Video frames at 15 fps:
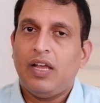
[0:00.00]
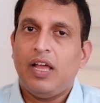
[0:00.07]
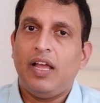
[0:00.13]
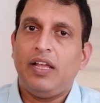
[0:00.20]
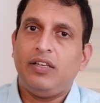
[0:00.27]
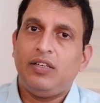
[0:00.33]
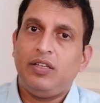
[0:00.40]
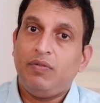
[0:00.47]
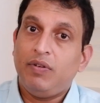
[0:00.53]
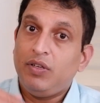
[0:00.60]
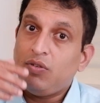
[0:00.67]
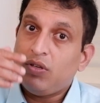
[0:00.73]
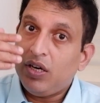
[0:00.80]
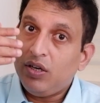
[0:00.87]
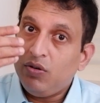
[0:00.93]
And
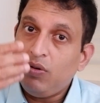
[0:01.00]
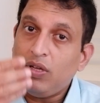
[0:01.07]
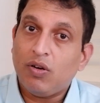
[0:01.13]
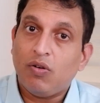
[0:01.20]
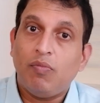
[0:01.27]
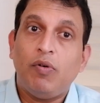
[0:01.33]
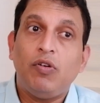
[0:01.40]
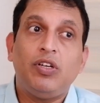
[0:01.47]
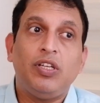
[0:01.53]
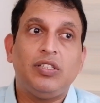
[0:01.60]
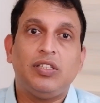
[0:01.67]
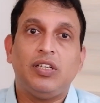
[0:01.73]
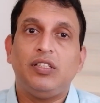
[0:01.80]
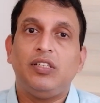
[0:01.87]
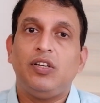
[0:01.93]
even you can do a
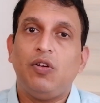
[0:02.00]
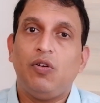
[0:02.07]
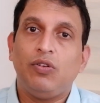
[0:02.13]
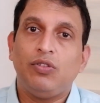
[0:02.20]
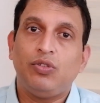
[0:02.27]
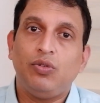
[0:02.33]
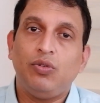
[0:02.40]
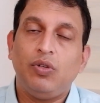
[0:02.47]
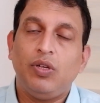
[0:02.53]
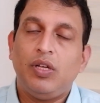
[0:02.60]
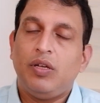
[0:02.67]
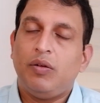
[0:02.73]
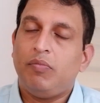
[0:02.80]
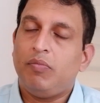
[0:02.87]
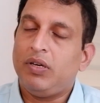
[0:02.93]
robotic surgery also,
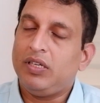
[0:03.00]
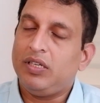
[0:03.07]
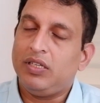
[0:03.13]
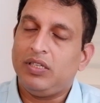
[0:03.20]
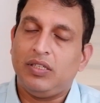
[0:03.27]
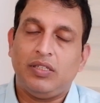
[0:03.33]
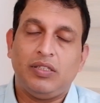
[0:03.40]
but